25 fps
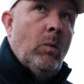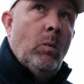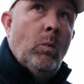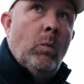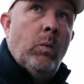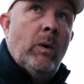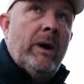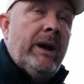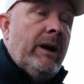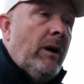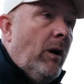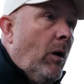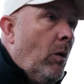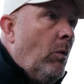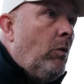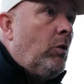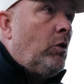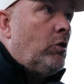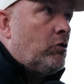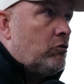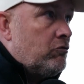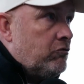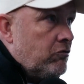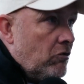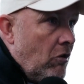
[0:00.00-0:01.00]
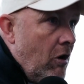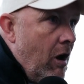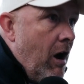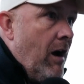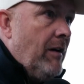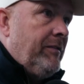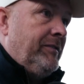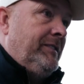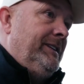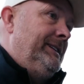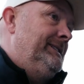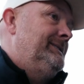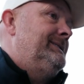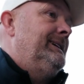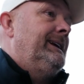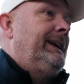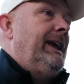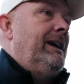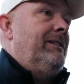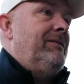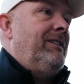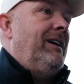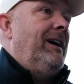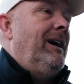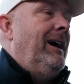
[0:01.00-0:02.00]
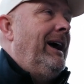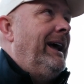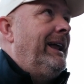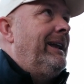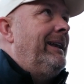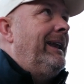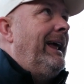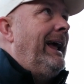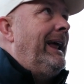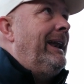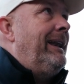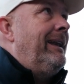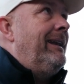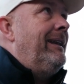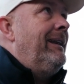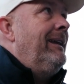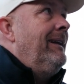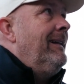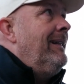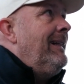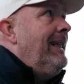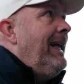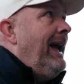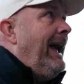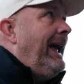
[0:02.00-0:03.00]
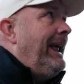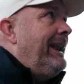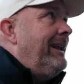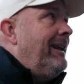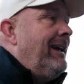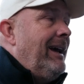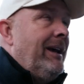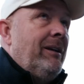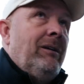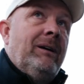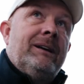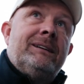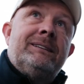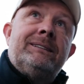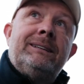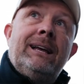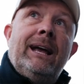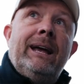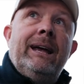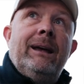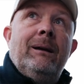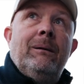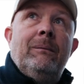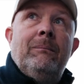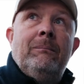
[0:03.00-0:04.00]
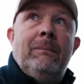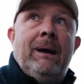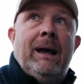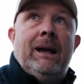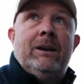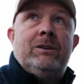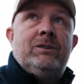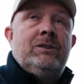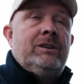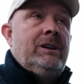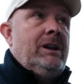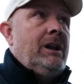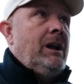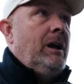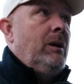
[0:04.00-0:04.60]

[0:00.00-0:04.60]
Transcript: We're all grafting together, and I say it, Mash.